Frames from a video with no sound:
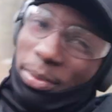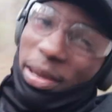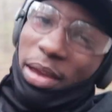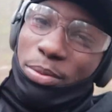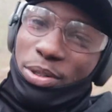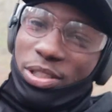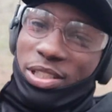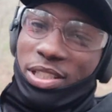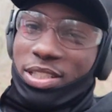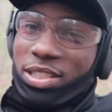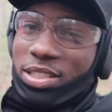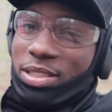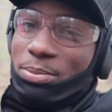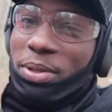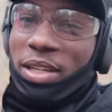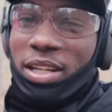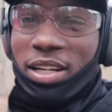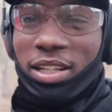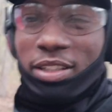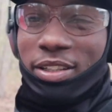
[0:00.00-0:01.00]
maybe she just
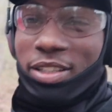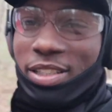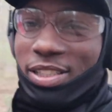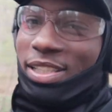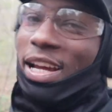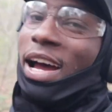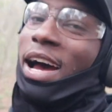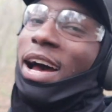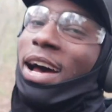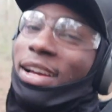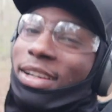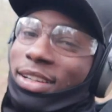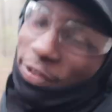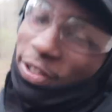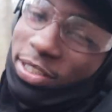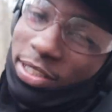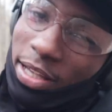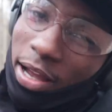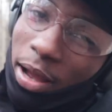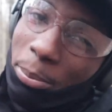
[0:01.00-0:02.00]
being a little shy,
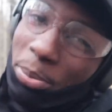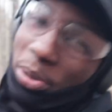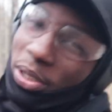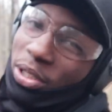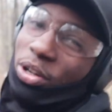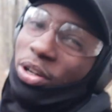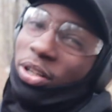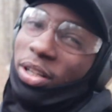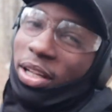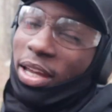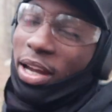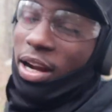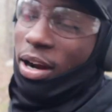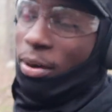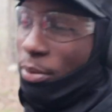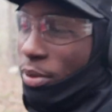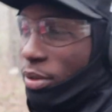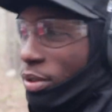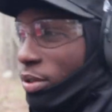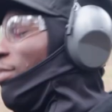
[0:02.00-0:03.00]
first time putting on the
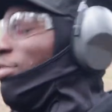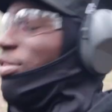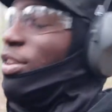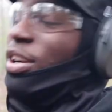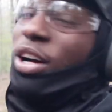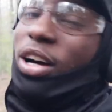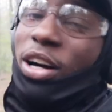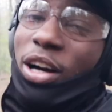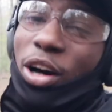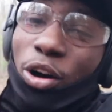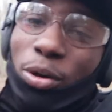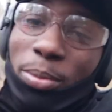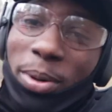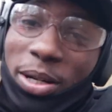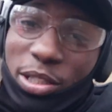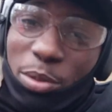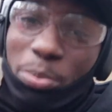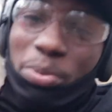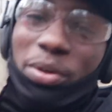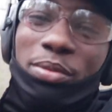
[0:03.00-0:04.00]
camera in front of a whole
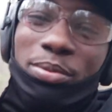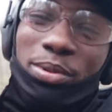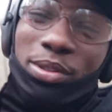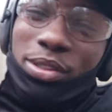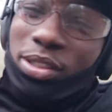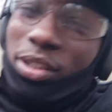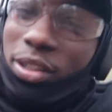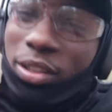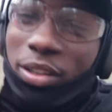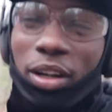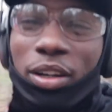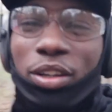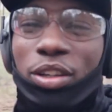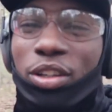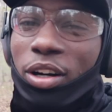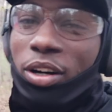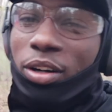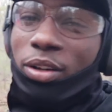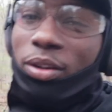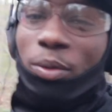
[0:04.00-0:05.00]
bunch of people. So, you
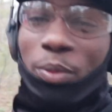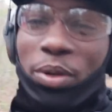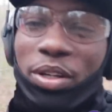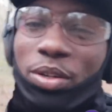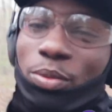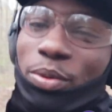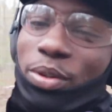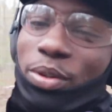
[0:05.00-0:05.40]
know, we